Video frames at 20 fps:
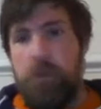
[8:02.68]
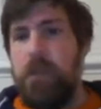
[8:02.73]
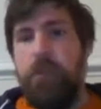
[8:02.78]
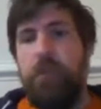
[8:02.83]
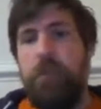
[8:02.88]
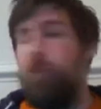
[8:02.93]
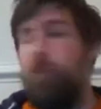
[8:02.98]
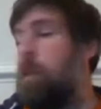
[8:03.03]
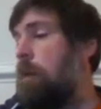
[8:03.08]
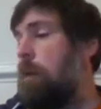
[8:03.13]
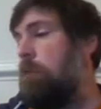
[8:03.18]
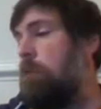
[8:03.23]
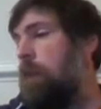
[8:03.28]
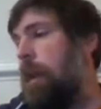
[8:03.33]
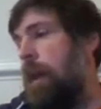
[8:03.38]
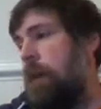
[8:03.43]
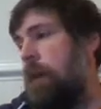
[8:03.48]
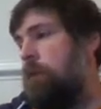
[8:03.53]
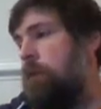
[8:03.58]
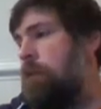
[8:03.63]
you probably
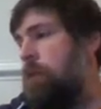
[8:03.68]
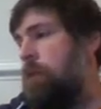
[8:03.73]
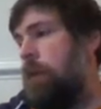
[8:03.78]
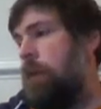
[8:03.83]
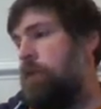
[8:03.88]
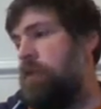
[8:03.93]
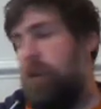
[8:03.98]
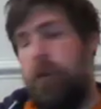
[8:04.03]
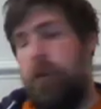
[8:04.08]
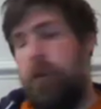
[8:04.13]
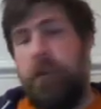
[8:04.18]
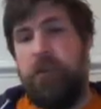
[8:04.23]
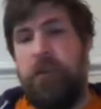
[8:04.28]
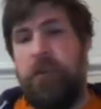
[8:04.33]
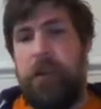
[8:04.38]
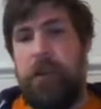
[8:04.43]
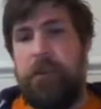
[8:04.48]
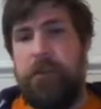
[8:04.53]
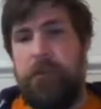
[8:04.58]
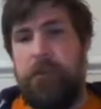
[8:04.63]
have some LG
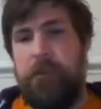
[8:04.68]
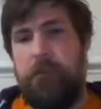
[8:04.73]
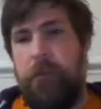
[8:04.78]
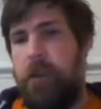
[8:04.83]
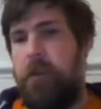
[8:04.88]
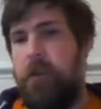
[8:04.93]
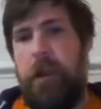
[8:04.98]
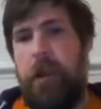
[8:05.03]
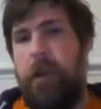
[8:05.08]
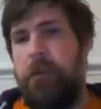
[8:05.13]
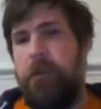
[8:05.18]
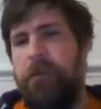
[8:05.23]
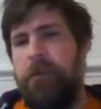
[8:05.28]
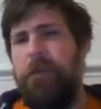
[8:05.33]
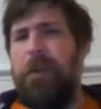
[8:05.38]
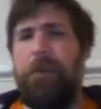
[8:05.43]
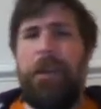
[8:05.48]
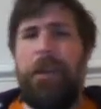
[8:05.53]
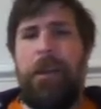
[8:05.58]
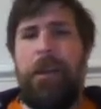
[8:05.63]
Electronics in your house,
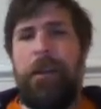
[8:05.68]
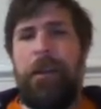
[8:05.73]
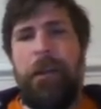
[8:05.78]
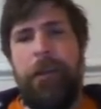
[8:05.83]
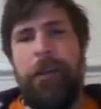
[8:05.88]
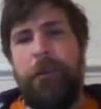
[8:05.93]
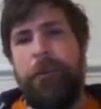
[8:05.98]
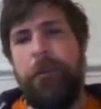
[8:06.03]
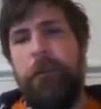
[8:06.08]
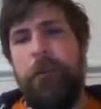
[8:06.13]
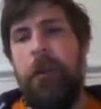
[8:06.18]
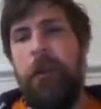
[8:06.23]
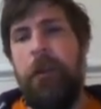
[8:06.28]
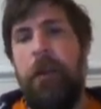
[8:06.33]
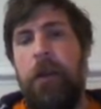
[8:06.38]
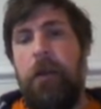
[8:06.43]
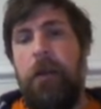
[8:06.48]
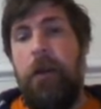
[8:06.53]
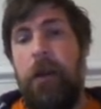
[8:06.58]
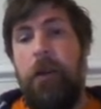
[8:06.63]
maybe not, I don't know,
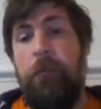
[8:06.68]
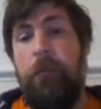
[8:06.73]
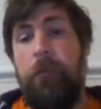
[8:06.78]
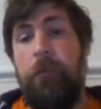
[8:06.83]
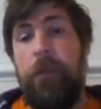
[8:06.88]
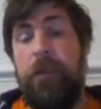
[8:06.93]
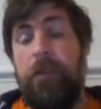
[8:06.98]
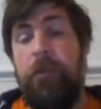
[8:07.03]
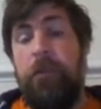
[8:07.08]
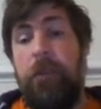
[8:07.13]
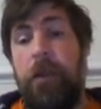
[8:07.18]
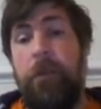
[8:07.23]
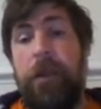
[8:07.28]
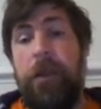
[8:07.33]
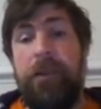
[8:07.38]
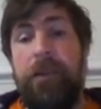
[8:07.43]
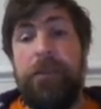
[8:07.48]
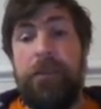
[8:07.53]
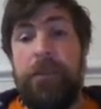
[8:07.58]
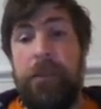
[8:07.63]
but they're
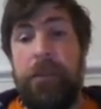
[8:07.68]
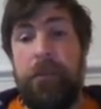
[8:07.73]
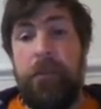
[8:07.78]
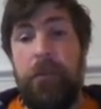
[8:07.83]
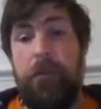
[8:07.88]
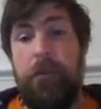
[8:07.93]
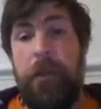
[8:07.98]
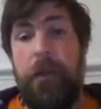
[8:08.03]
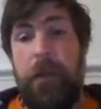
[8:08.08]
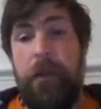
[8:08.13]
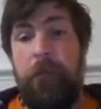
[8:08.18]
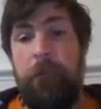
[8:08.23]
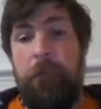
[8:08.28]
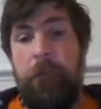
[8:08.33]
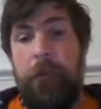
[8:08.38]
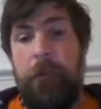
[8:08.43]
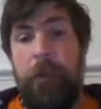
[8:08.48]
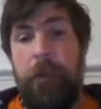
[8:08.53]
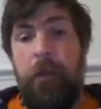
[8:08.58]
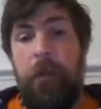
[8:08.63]
based in South Korea.
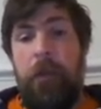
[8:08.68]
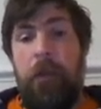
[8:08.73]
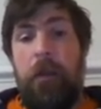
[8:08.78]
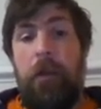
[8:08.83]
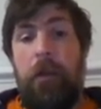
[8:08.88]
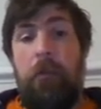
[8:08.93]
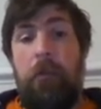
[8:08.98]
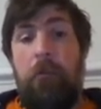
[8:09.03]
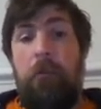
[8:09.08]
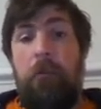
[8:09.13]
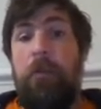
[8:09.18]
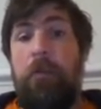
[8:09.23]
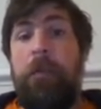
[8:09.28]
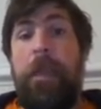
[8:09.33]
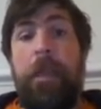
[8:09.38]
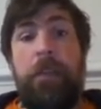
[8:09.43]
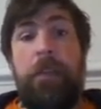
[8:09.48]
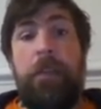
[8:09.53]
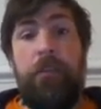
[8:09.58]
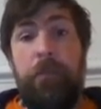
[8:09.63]

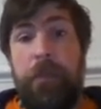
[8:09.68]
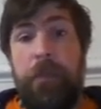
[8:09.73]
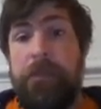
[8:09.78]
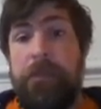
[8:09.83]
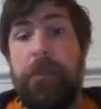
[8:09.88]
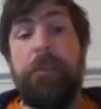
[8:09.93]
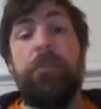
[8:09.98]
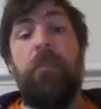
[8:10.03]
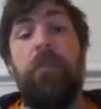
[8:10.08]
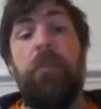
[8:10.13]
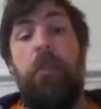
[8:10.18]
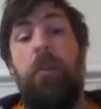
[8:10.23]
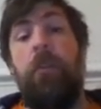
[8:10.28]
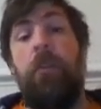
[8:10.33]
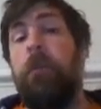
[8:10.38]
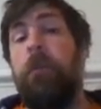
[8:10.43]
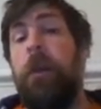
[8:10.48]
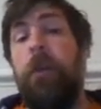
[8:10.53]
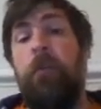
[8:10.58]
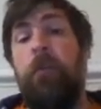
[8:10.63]
They do business
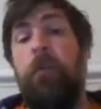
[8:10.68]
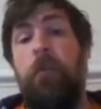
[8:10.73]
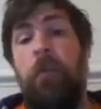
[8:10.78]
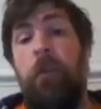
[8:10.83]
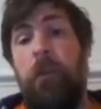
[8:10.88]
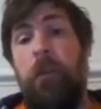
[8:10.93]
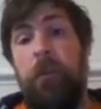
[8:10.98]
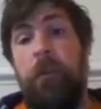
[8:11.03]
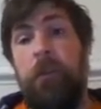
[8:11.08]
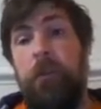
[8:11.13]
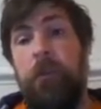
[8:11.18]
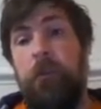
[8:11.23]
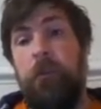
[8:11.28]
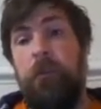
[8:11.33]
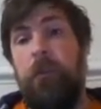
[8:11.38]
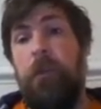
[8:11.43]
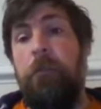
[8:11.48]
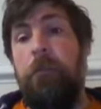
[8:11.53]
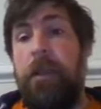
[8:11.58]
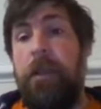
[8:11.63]
all around the world.
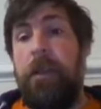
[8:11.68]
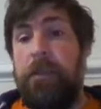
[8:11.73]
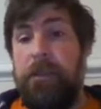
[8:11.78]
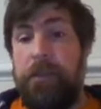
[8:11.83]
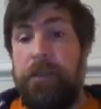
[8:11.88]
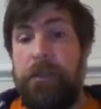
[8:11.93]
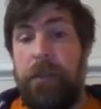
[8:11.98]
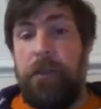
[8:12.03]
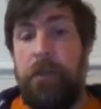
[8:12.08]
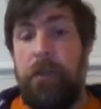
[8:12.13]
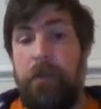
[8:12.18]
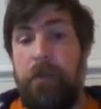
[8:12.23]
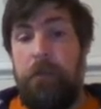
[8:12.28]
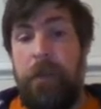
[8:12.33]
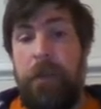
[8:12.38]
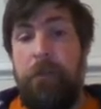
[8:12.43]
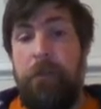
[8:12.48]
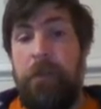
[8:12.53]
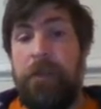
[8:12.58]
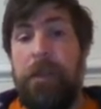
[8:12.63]
They're based in South
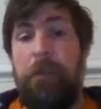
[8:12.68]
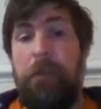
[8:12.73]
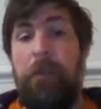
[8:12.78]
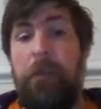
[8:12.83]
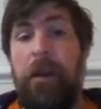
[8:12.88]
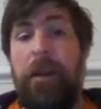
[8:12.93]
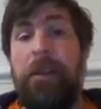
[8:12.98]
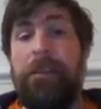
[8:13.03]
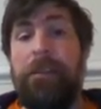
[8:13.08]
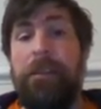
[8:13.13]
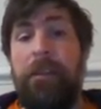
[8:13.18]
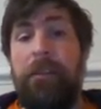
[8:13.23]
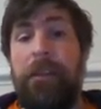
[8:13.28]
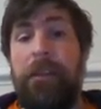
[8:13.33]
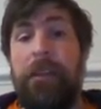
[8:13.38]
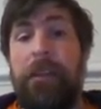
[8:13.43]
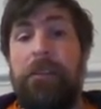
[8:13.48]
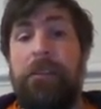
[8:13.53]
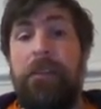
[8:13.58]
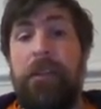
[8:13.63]
Korea, but they buy and sell
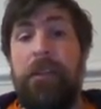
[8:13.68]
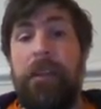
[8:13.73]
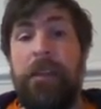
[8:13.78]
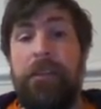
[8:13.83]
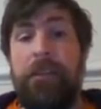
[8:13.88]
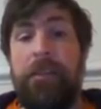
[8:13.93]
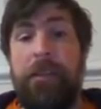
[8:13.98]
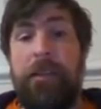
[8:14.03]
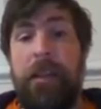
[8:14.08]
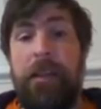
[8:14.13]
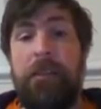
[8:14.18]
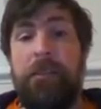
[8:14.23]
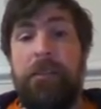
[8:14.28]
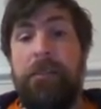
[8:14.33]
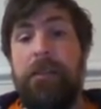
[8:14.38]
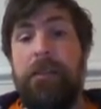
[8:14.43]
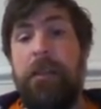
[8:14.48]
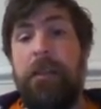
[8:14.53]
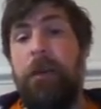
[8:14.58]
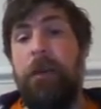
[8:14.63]
things in the United
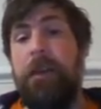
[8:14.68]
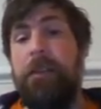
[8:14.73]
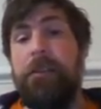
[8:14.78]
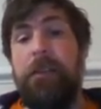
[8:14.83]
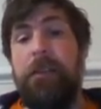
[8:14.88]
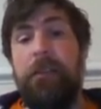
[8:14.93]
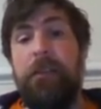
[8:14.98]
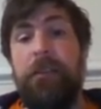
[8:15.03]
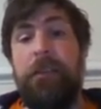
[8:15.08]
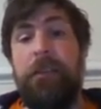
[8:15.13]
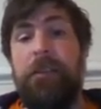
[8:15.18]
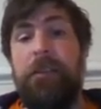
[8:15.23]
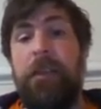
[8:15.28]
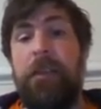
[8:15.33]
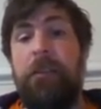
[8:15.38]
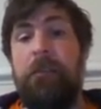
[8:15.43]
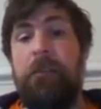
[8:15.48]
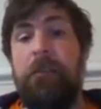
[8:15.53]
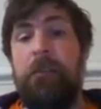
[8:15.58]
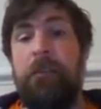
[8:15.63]
States. They buy and sell things
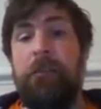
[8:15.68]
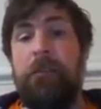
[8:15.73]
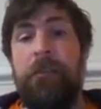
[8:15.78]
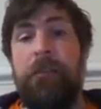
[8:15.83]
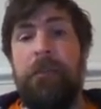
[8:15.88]
in